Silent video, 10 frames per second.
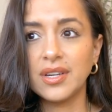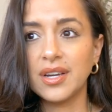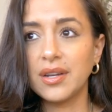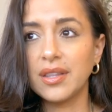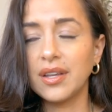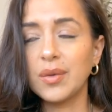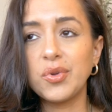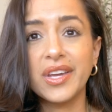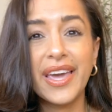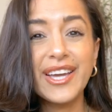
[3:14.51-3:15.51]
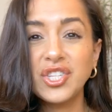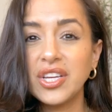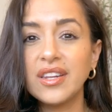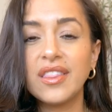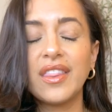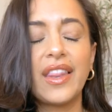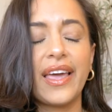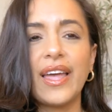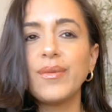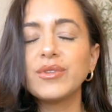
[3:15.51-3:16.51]
the, the communication,
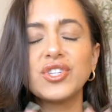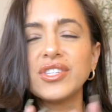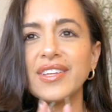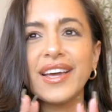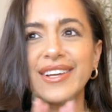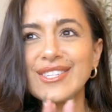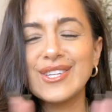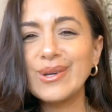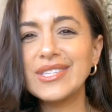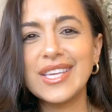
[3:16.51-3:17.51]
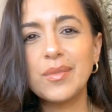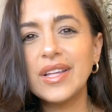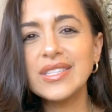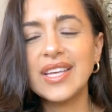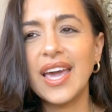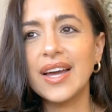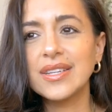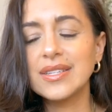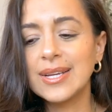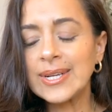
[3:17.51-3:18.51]
like it was just like so seamless
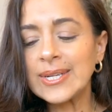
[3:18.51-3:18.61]
and